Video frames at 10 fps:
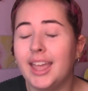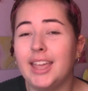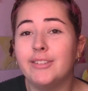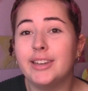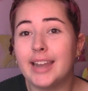
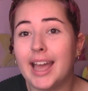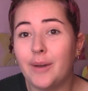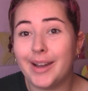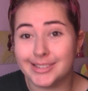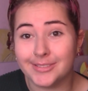even
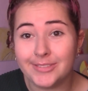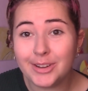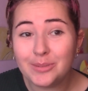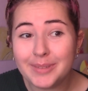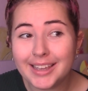now as of
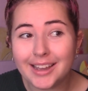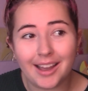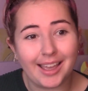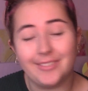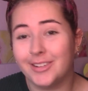filming
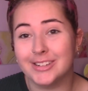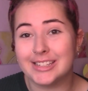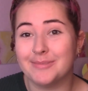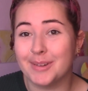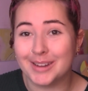I have not
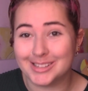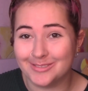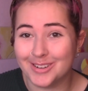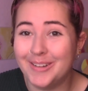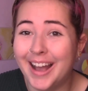received my
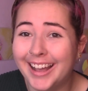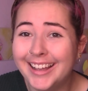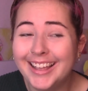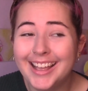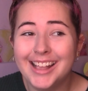present from her,